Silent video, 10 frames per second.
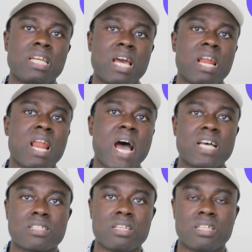Then
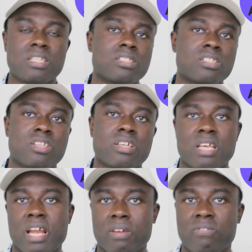lastly, this is
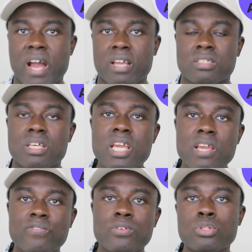just an advice.
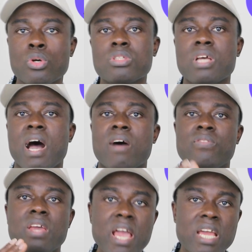If you don't
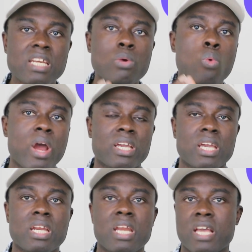have any
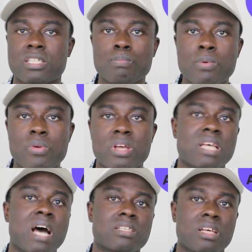working
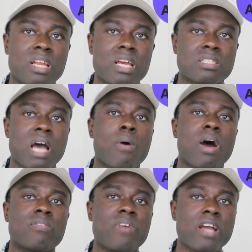experience as a nurse, I
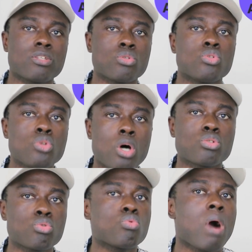will advise you
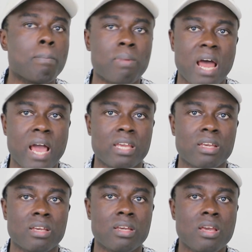not to apply.
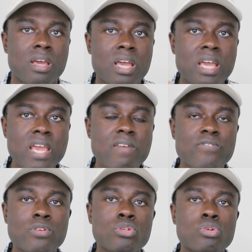
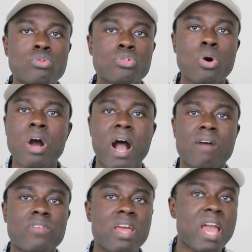If you don't
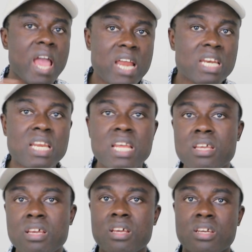have
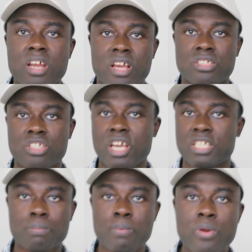any nursing
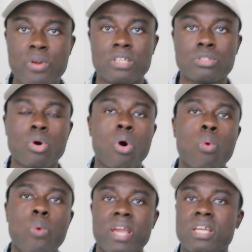experience
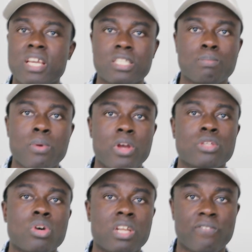or working
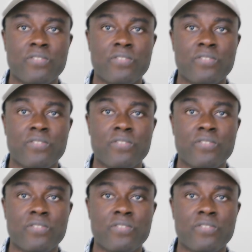experience on the